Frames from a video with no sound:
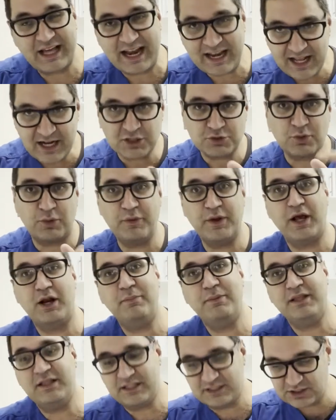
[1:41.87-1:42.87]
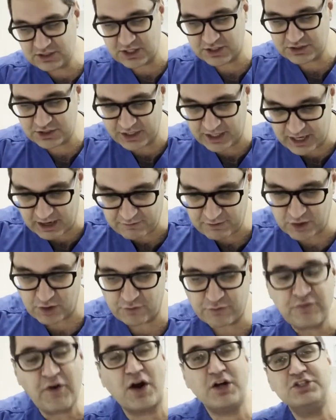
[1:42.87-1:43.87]
And here's what we're gonna be discussing in our video.
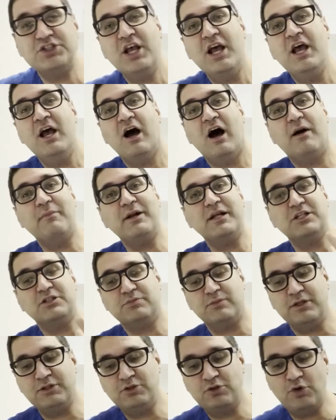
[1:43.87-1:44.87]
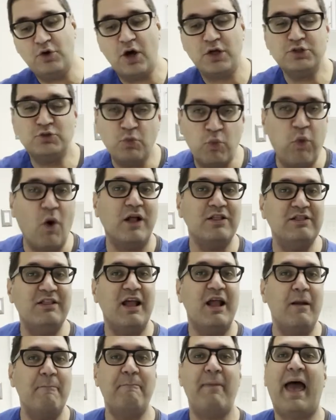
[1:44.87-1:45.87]
First, I'm gonna explain to you guys what the
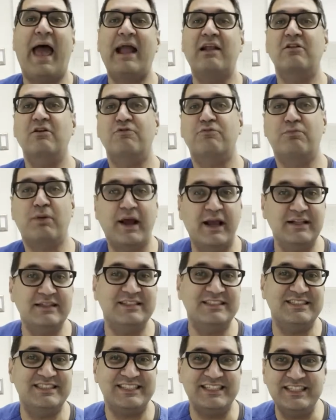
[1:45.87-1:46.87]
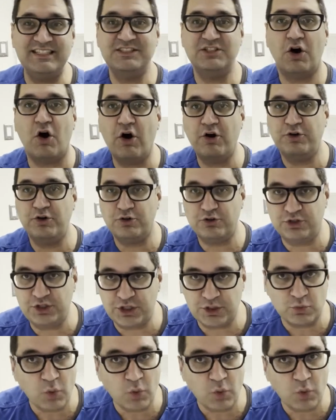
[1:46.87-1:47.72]
impact of pregnancy is on your teeth.